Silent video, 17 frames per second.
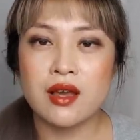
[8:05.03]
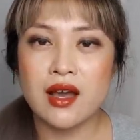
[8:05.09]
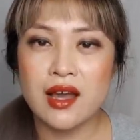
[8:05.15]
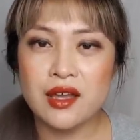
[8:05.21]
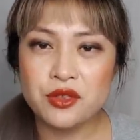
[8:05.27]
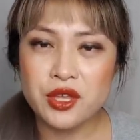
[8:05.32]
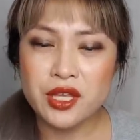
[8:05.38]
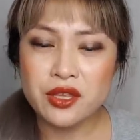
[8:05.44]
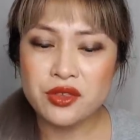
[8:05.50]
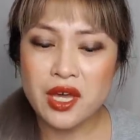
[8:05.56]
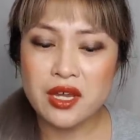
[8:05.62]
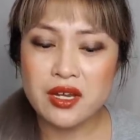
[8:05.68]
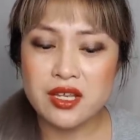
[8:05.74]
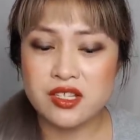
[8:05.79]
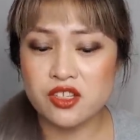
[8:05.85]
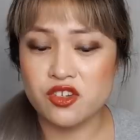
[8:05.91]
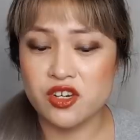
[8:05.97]
I think that
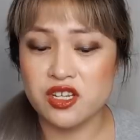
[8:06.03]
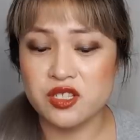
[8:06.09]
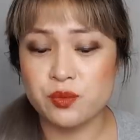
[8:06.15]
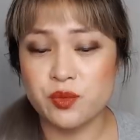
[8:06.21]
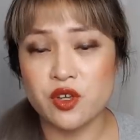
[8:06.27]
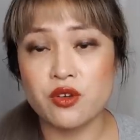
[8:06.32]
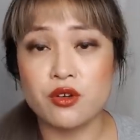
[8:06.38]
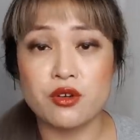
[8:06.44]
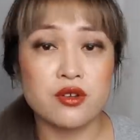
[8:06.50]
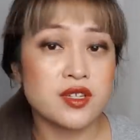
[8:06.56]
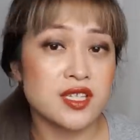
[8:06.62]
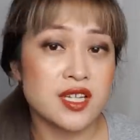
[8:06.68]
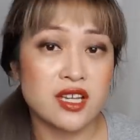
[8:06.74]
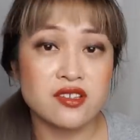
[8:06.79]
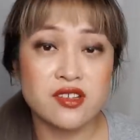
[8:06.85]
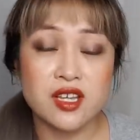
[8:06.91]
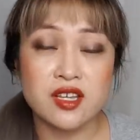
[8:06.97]
it's just because
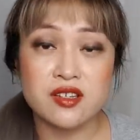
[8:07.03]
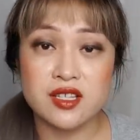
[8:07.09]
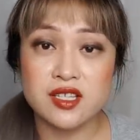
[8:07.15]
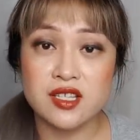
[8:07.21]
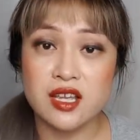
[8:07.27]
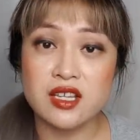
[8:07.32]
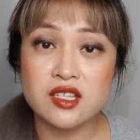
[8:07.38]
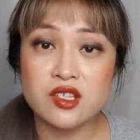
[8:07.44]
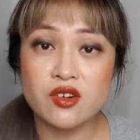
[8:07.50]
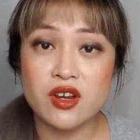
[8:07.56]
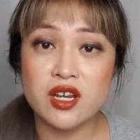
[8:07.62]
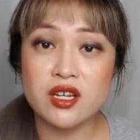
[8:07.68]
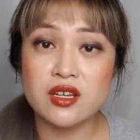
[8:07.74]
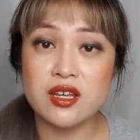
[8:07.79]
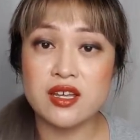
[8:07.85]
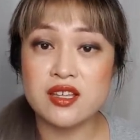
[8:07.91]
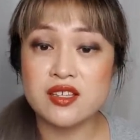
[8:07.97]
a tinted
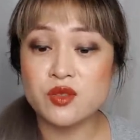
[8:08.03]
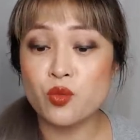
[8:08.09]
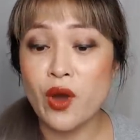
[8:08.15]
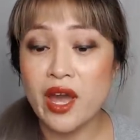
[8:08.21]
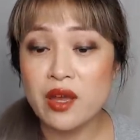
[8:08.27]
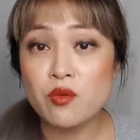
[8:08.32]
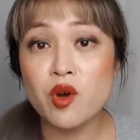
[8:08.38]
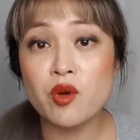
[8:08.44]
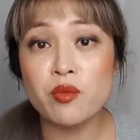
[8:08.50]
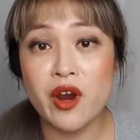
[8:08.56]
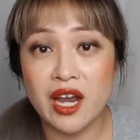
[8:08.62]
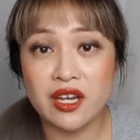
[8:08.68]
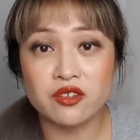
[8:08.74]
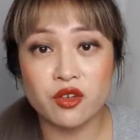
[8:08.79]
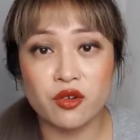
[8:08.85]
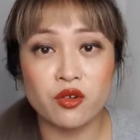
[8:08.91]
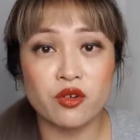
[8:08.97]
sunscreen is way more
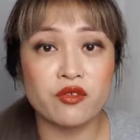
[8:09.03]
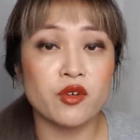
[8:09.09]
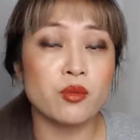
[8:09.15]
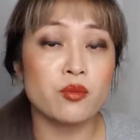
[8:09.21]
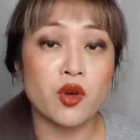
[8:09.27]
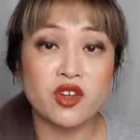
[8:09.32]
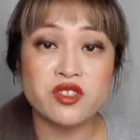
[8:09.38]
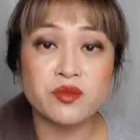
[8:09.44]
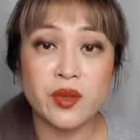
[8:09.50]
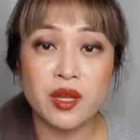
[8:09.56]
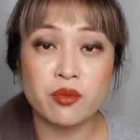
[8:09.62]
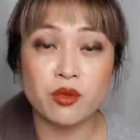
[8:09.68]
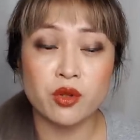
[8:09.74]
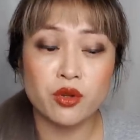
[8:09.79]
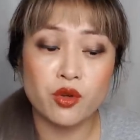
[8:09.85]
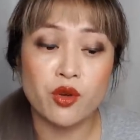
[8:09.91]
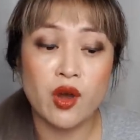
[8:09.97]
practical for most
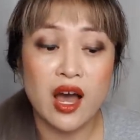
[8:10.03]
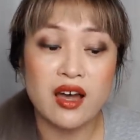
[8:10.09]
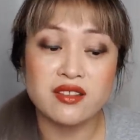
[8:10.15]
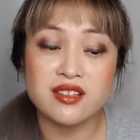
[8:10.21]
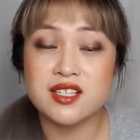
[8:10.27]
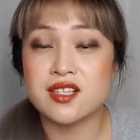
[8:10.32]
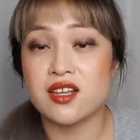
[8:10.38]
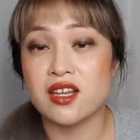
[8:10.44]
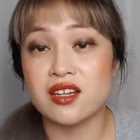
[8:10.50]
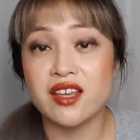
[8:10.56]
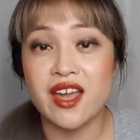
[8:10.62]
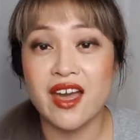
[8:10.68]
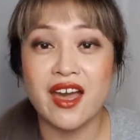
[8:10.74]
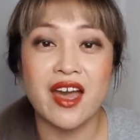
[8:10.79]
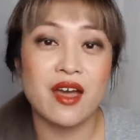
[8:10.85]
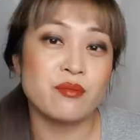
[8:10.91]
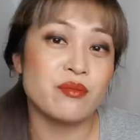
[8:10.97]
people who aren't skincare
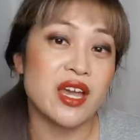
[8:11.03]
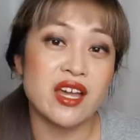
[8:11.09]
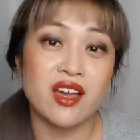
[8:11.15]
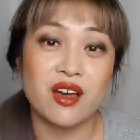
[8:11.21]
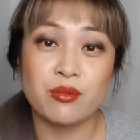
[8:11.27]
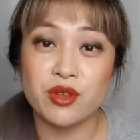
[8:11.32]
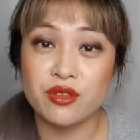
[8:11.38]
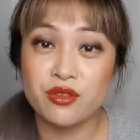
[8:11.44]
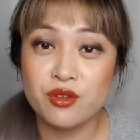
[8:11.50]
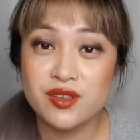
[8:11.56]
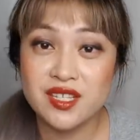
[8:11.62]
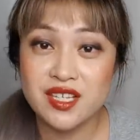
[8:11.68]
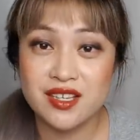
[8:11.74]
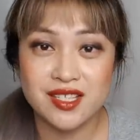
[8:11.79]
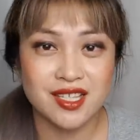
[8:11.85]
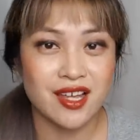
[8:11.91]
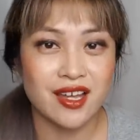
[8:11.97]
and makeup
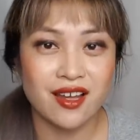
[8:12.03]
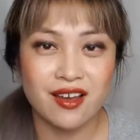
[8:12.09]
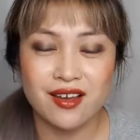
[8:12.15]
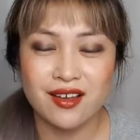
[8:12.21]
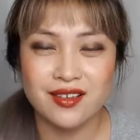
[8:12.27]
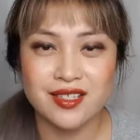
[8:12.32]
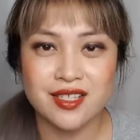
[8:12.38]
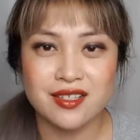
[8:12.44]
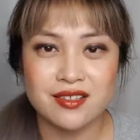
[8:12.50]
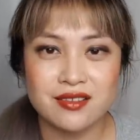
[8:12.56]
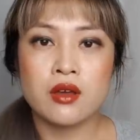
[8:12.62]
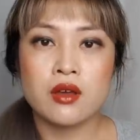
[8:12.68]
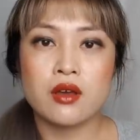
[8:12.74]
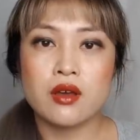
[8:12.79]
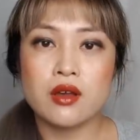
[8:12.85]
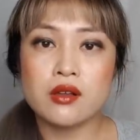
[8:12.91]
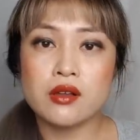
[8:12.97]
enthusiasts like us.
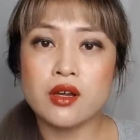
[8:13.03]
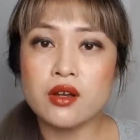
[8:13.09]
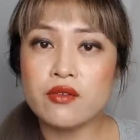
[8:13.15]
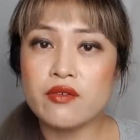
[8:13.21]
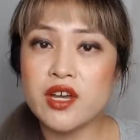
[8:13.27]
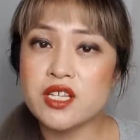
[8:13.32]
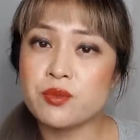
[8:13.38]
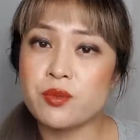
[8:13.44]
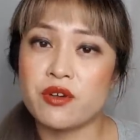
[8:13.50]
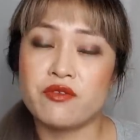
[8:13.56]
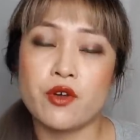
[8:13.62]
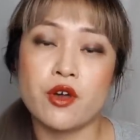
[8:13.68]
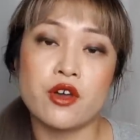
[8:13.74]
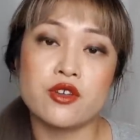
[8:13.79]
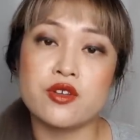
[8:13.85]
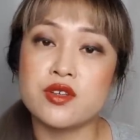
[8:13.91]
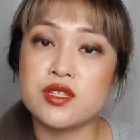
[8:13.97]
A lot of us
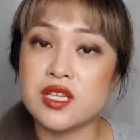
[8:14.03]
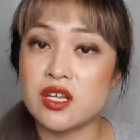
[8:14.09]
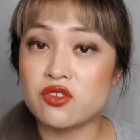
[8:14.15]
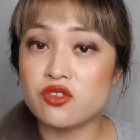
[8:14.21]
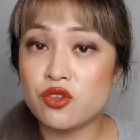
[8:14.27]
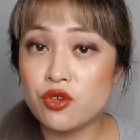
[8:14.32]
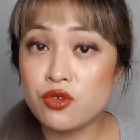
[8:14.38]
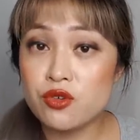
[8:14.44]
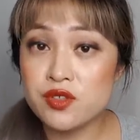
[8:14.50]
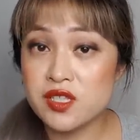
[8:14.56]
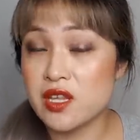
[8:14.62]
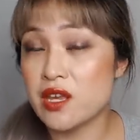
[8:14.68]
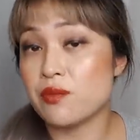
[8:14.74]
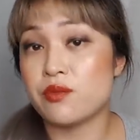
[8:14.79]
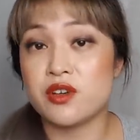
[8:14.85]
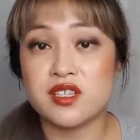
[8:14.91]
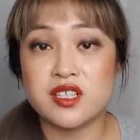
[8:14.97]
prefer using 2
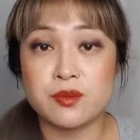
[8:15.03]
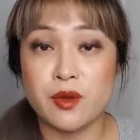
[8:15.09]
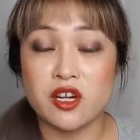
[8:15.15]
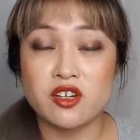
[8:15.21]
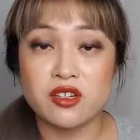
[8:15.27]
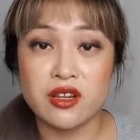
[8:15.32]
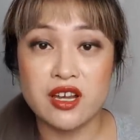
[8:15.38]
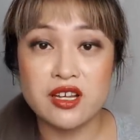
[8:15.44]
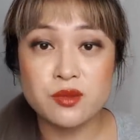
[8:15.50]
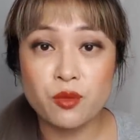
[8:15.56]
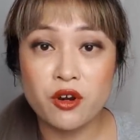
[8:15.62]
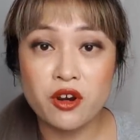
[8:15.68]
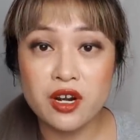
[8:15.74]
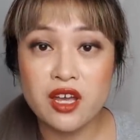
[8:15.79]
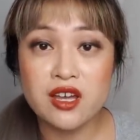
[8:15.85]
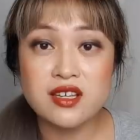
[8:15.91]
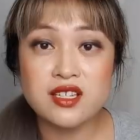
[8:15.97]
separate specialized
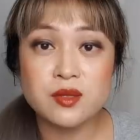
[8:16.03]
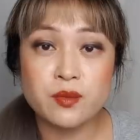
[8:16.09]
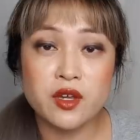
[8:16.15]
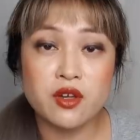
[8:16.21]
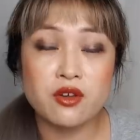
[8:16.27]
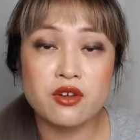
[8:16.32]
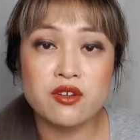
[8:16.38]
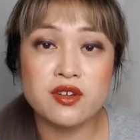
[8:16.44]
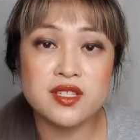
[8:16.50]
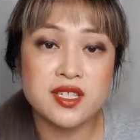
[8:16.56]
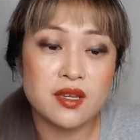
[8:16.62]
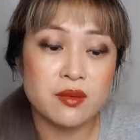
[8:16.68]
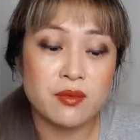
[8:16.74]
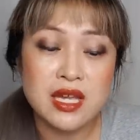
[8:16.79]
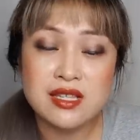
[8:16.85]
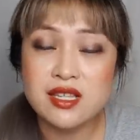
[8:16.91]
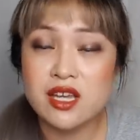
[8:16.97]
products because it
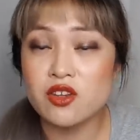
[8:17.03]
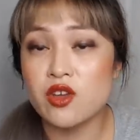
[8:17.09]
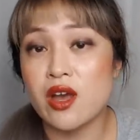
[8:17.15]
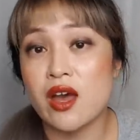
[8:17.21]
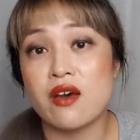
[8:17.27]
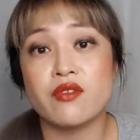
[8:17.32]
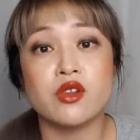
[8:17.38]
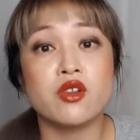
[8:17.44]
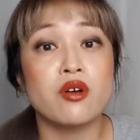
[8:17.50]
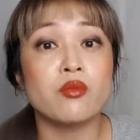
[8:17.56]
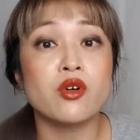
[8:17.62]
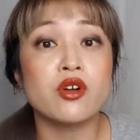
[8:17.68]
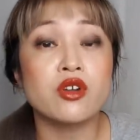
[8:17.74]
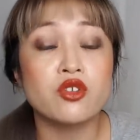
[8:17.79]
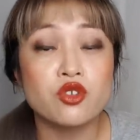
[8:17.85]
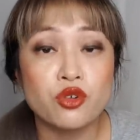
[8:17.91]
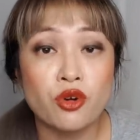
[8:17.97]
means that you have a lot more
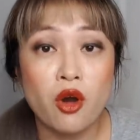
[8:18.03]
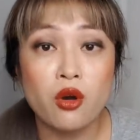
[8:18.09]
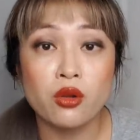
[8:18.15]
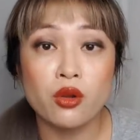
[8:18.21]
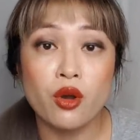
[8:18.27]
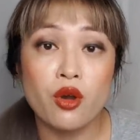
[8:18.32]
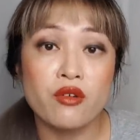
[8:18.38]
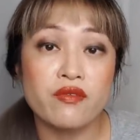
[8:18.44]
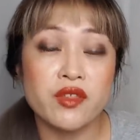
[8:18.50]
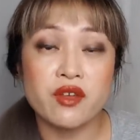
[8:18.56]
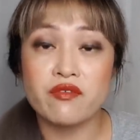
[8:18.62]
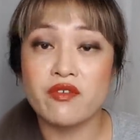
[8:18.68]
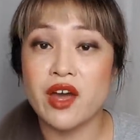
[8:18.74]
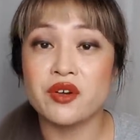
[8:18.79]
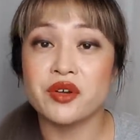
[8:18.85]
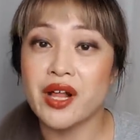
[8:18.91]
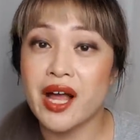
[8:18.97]
control over the
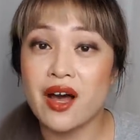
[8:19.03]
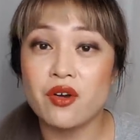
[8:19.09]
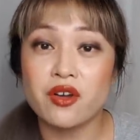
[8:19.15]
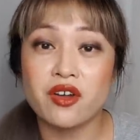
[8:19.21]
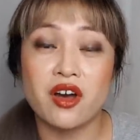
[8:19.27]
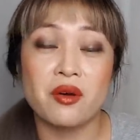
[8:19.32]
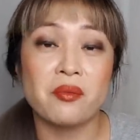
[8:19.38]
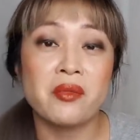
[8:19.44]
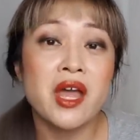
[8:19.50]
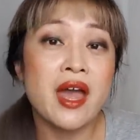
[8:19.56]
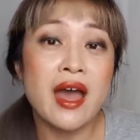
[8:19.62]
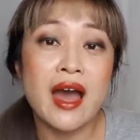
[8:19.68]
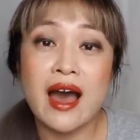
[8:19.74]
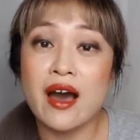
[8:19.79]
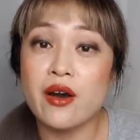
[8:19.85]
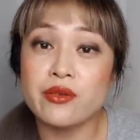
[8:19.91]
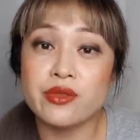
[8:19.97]
final outcome,
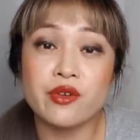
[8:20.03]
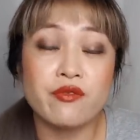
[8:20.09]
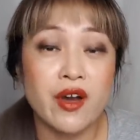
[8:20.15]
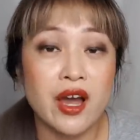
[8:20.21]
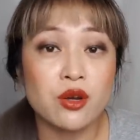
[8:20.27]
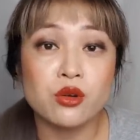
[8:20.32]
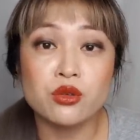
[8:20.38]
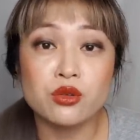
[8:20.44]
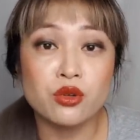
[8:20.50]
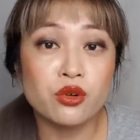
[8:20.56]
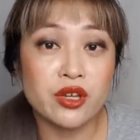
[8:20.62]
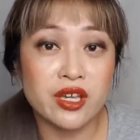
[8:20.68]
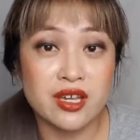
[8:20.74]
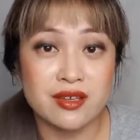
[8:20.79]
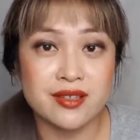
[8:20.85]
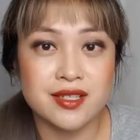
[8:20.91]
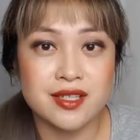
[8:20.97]
how the final look
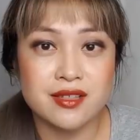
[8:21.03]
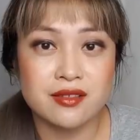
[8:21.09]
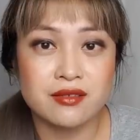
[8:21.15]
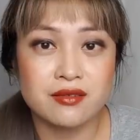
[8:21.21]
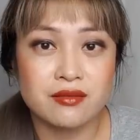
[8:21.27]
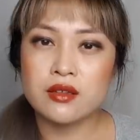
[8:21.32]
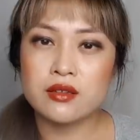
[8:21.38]
is.